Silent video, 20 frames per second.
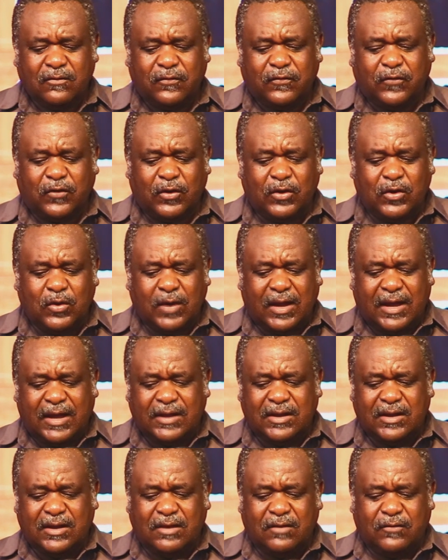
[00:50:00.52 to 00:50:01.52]
for your
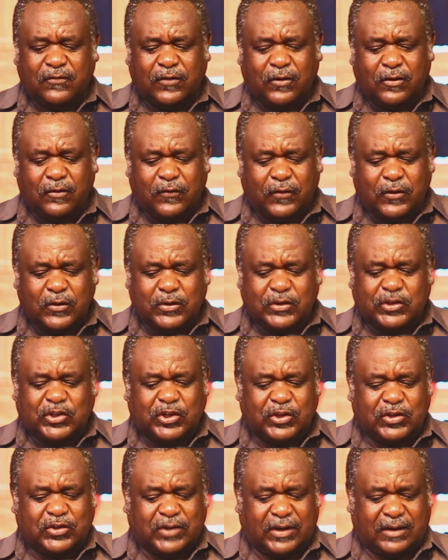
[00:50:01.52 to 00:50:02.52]
for you
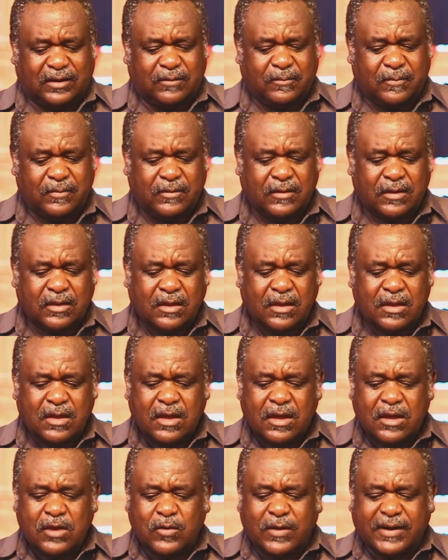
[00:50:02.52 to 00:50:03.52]
children,
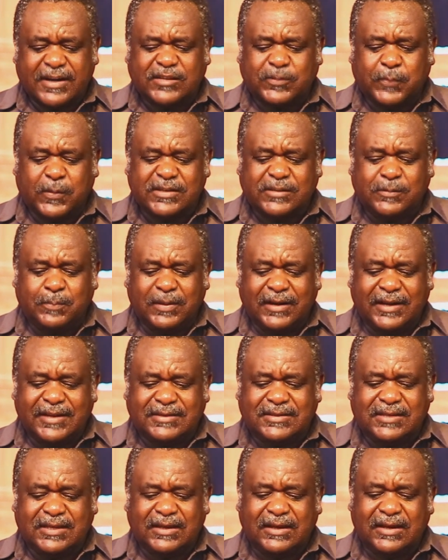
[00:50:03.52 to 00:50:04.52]
your
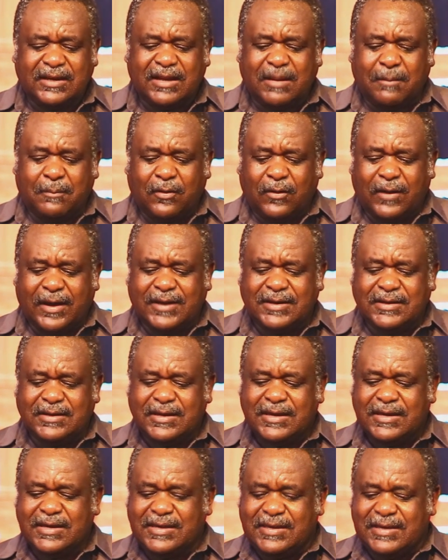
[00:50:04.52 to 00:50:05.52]
responsibility, number one,
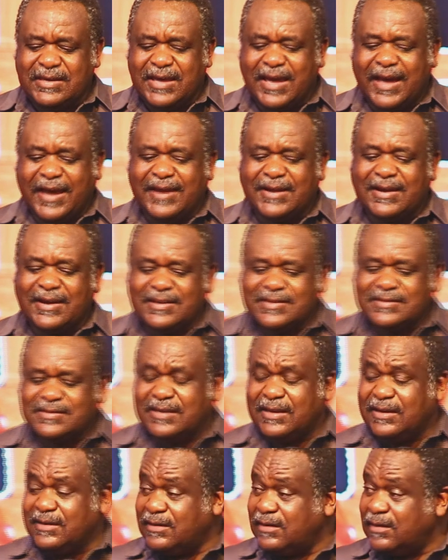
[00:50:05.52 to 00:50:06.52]
hear and
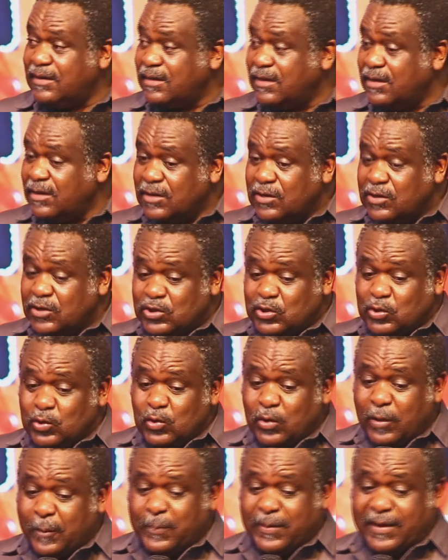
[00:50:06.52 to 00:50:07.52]
listen to
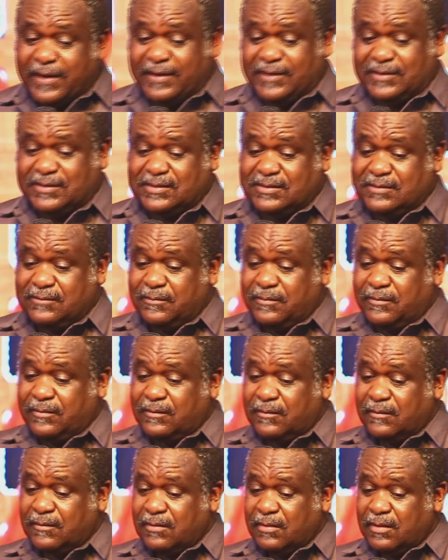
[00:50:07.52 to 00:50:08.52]
your parents.
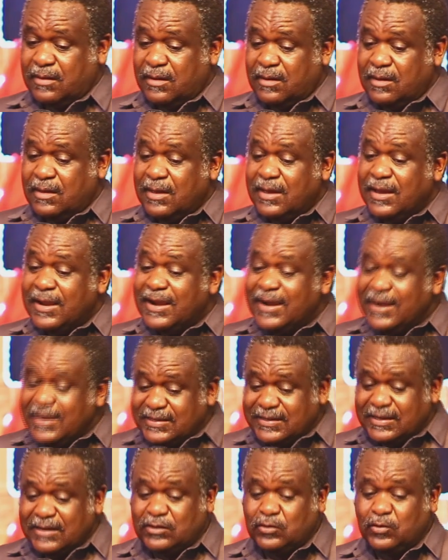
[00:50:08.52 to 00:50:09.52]

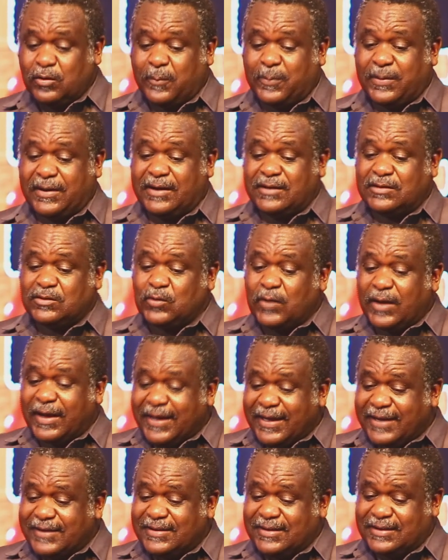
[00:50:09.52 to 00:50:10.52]
Listen to your parent, to your
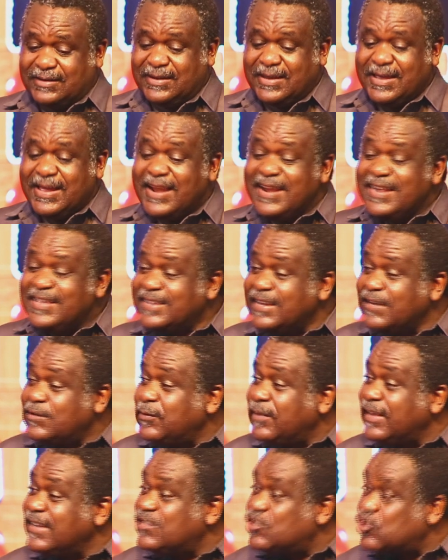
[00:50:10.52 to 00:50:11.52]
guardian. Listen to
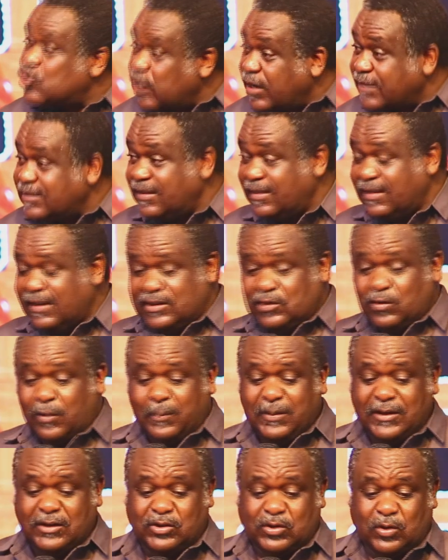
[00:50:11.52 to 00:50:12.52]
the instruction that you are
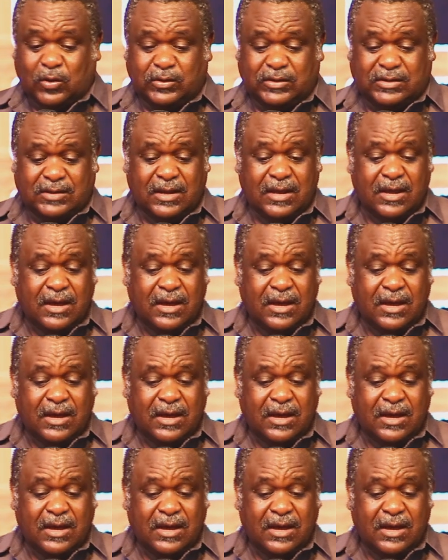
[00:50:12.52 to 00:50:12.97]
being told.